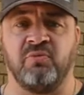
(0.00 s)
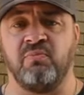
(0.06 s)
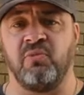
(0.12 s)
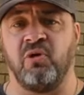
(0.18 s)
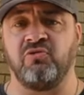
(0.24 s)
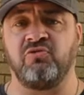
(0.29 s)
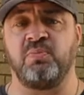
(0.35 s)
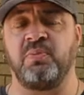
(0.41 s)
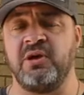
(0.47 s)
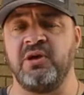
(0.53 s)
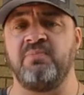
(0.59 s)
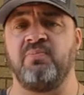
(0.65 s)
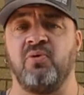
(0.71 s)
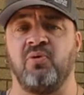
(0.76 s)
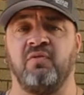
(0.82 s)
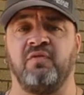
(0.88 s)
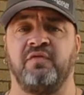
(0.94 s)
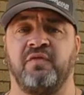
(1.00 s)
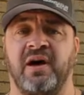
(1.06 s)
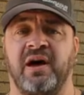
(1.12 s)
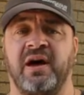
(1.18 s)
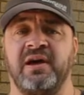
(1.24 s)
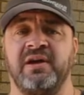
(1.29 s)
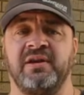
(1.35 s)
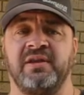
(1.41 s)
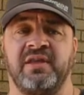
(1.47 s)
And most people
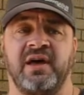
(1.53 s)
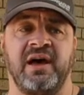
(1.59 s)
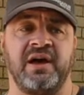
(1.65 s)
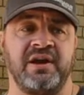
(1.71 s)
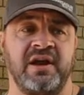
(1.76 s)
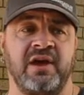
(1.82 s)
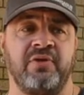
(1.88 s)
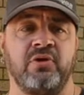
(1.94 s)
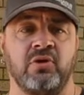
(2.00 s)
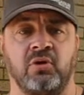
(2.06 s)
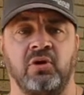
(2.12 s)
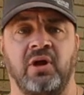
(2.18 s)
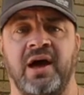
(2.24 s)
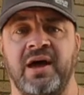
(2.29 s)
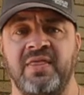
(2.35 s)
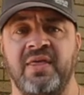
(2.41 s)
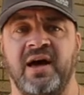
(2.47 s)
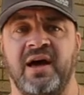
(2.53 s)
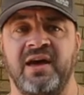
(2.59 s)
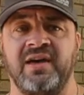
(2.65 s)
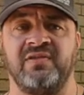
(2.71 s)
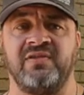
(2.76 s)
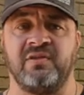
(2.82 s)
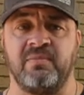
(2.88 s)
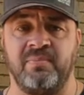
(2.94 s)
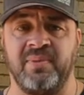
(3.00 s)
find that an aerial like that
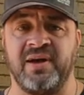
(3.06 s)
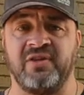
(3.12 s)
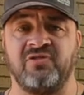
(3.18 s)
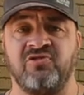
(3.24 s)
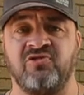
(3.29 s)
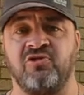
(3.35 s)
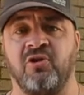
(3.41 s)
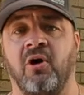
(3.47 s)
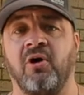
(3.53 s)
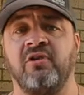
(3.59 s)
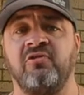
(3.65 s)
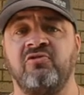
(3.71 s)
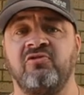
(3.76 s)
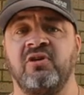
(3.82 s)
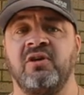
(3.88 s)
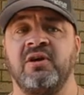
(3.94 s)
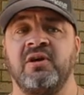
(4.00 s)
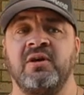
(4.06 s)
is the best choice